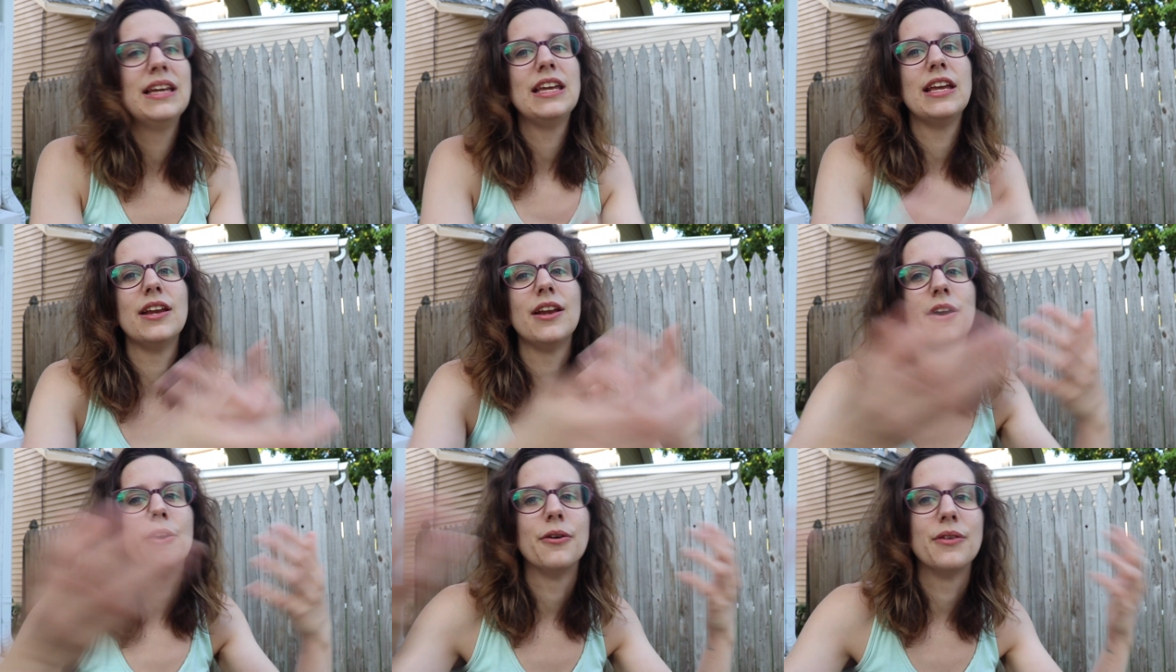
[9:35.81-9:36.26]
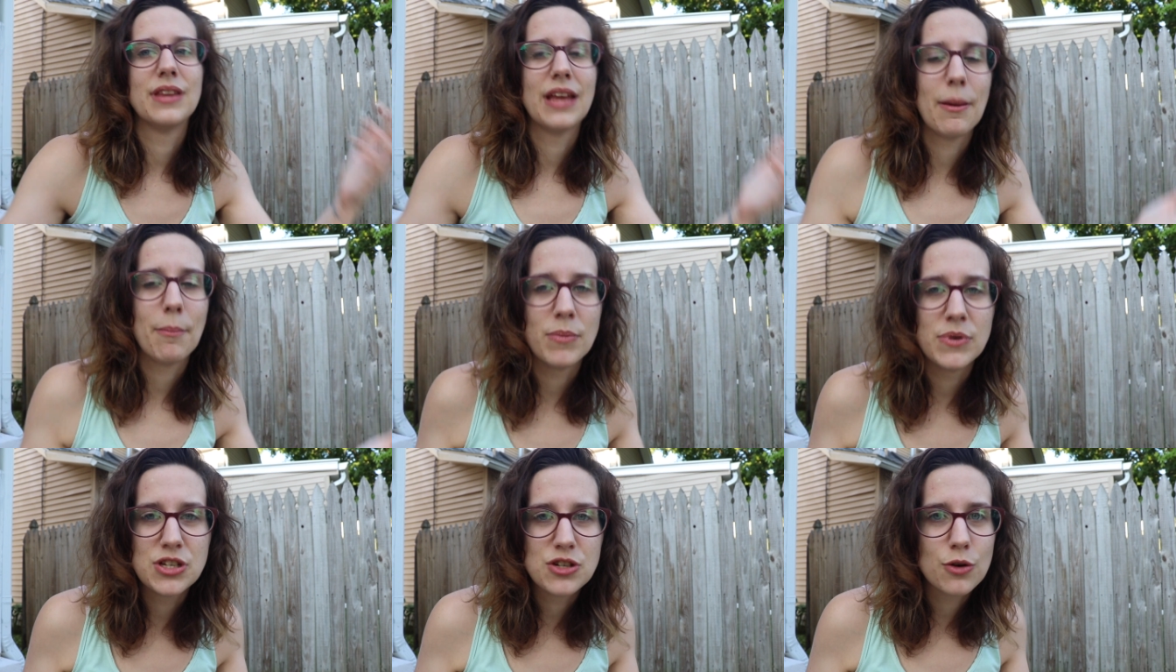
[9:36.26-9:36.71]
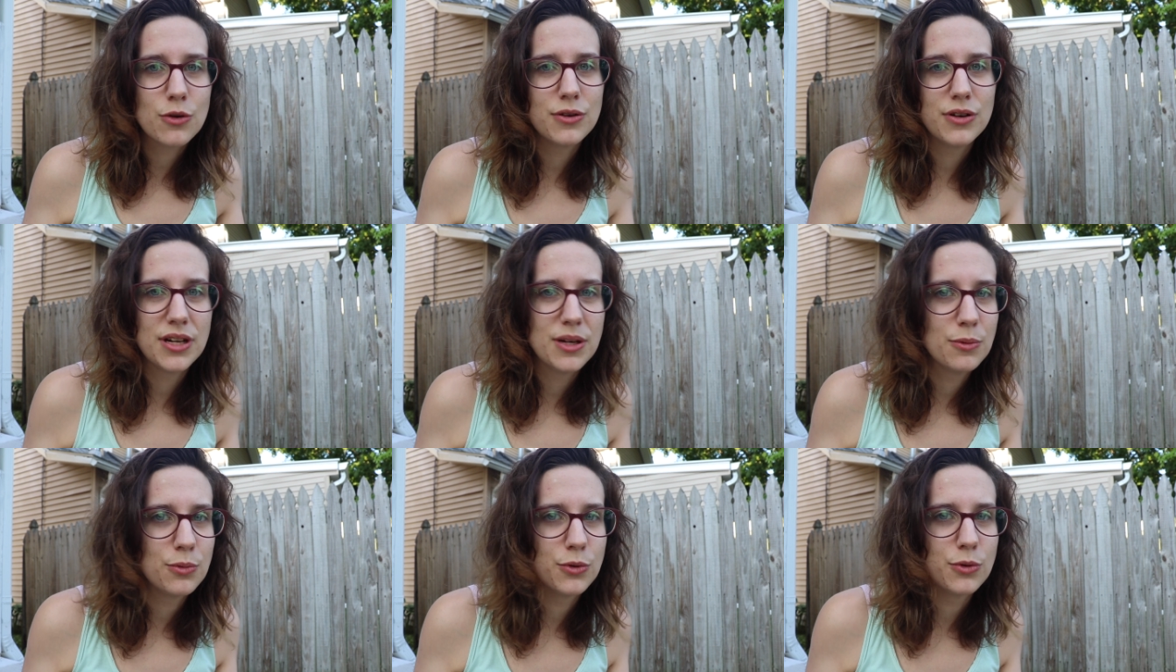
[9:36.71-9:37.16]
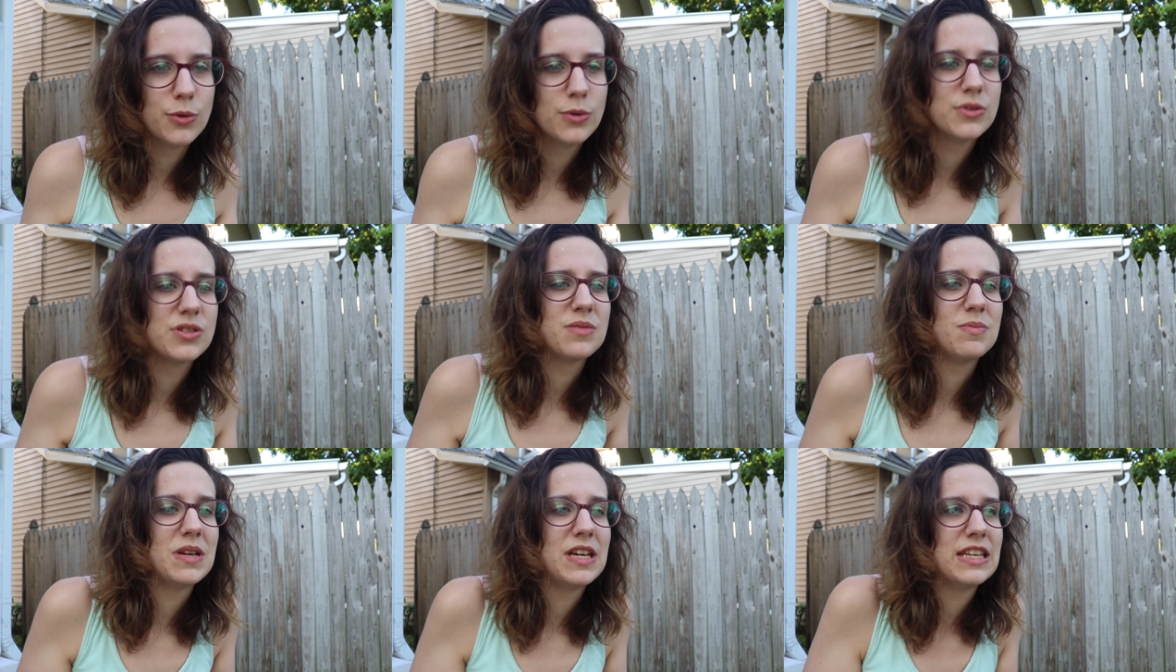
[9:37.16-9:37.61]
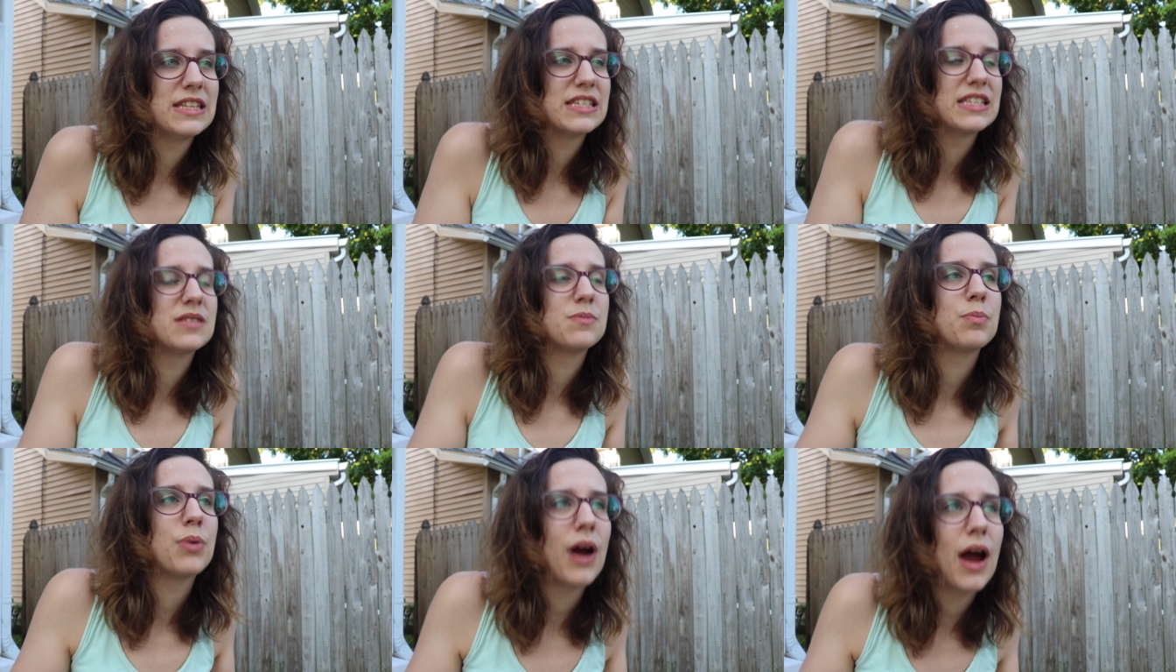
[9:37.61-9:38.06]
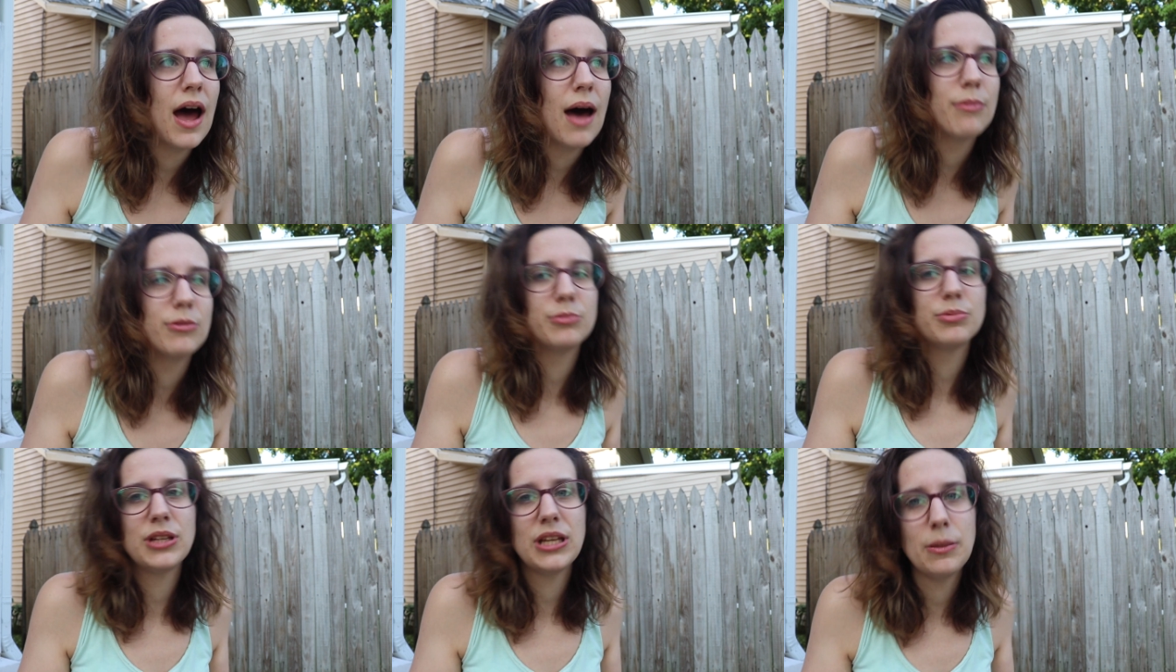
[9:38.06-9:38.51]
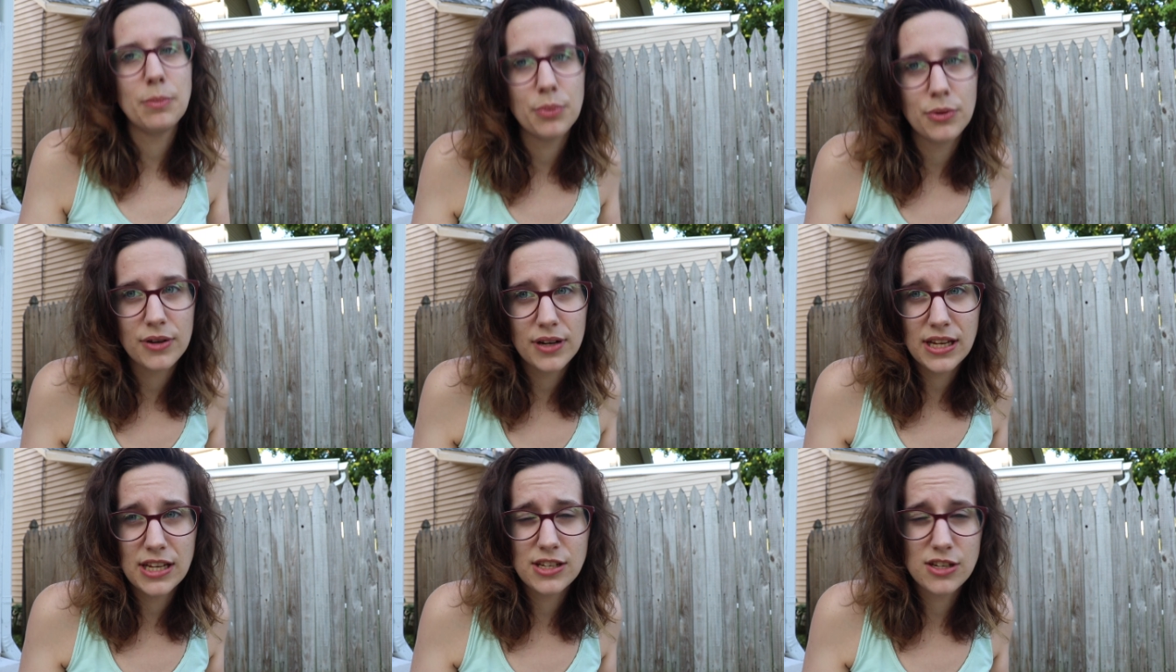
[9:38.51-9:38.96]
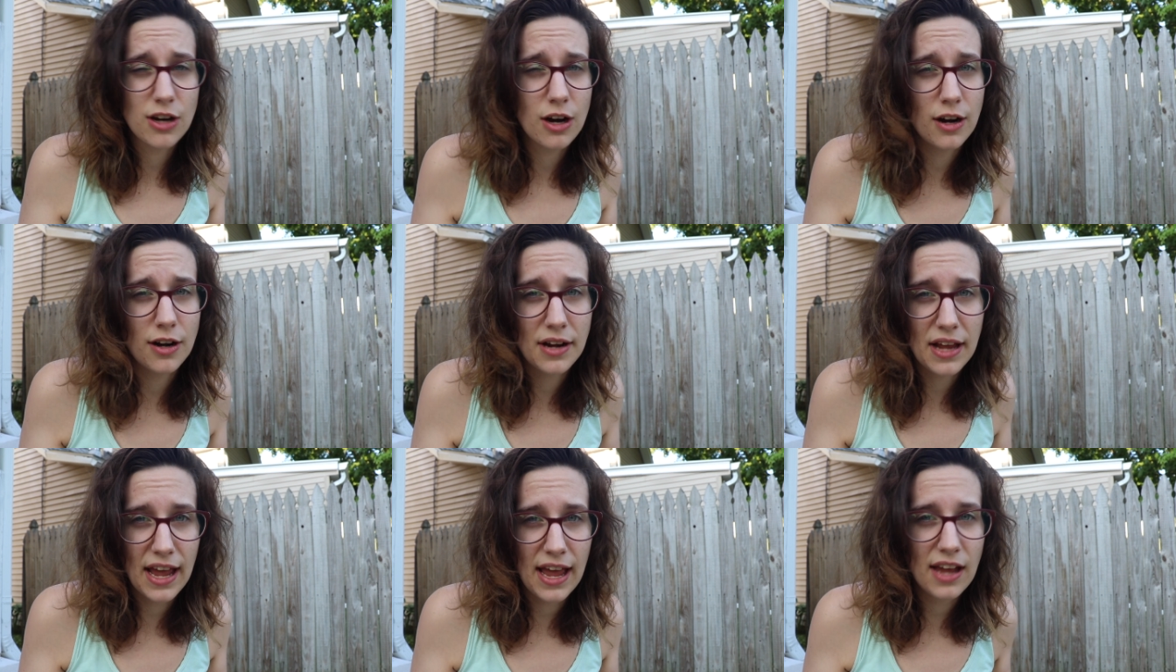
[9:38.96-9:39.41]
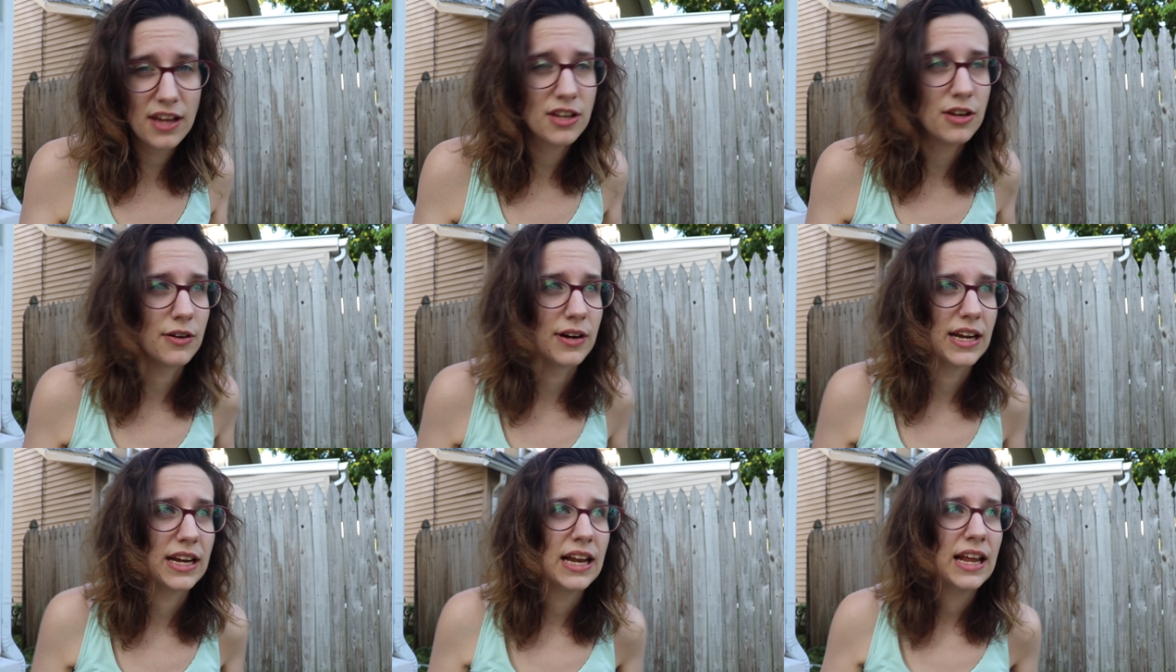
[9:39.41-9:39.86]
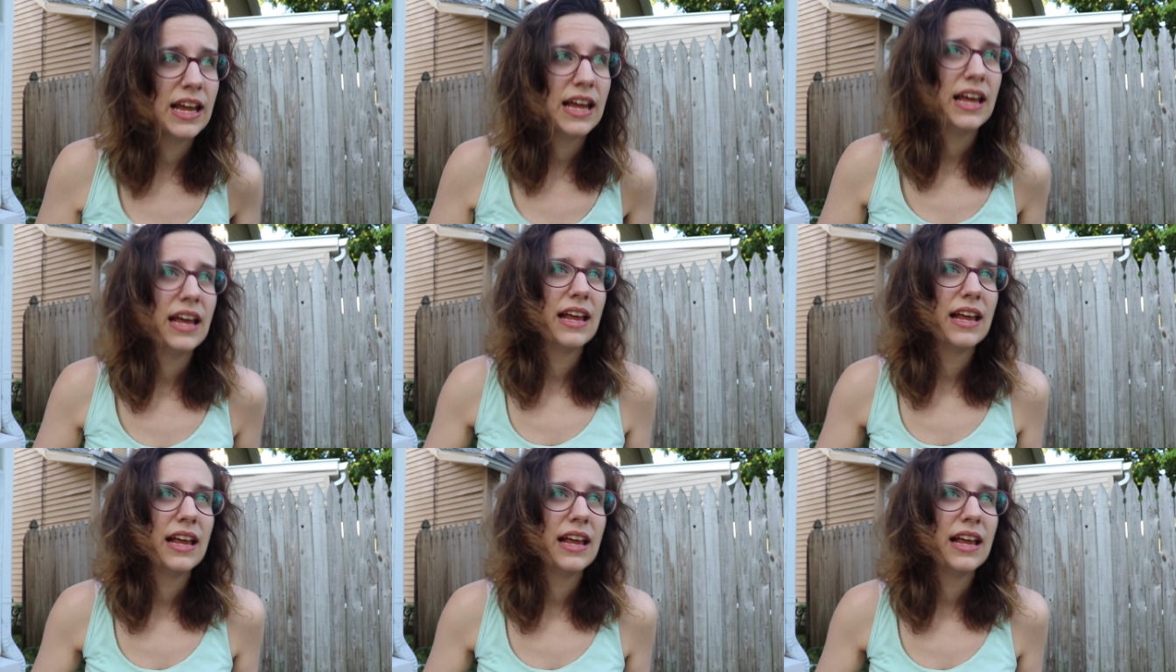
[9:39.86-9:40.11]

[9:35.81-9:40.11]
you know, that majority rules means it's probably pretty darn accurate.